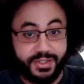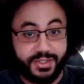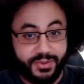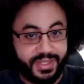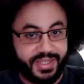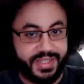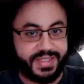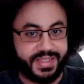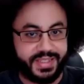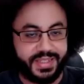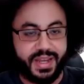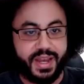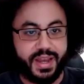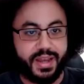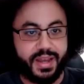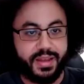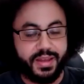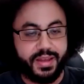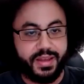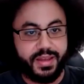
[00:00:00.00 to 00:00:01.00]
I do running these, the
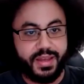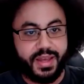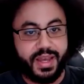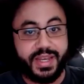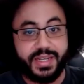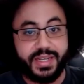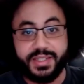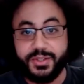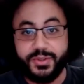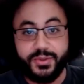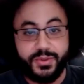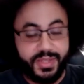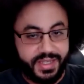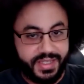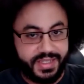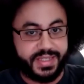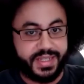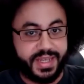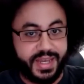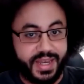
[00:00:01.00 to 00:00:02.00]
test. I do
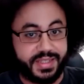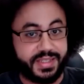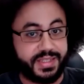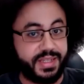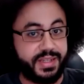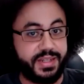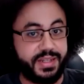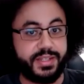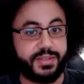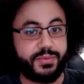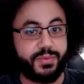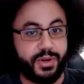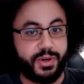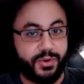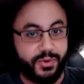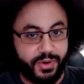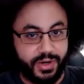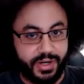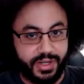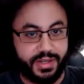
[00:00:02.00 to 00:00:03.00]
these tests. It is
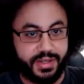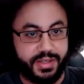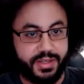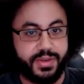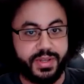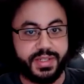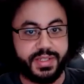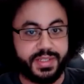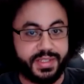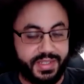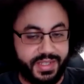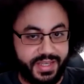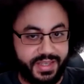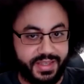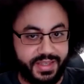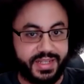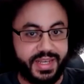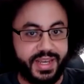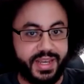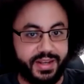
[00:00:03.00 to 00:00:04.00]
recorded. You can see the
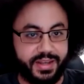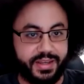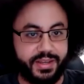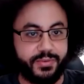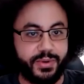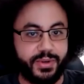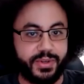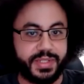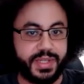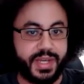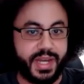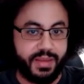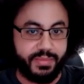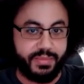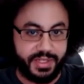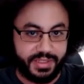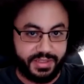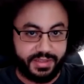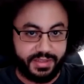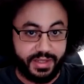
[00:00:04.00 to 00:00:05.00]
data in real time.
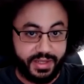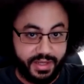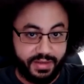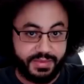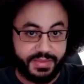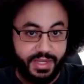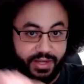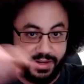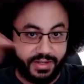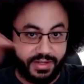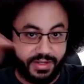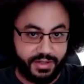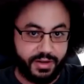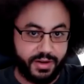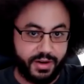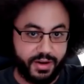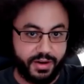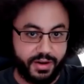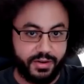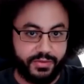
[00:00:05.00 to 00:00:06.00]
It, it comes out as a
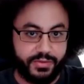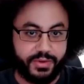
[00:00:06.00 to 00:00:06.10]
curve.